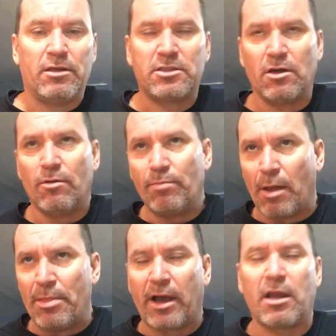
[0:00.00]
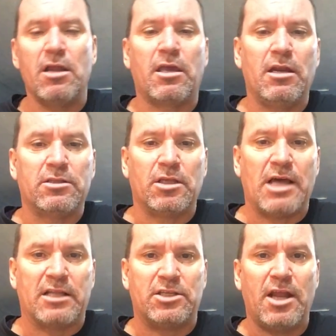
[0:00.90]
So I'm not going to get into
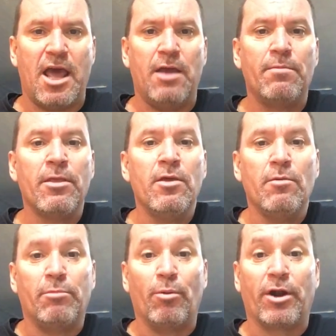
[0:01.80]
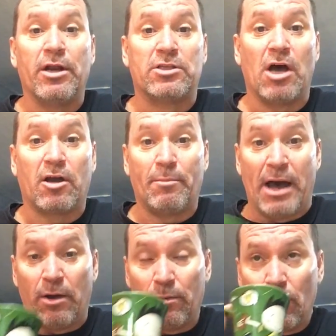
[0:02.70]
that today, but we're going to talk
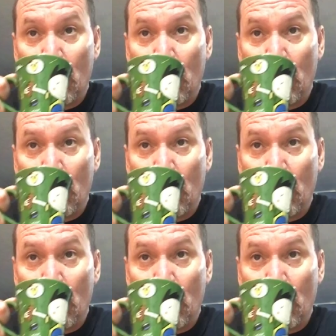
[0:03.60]
about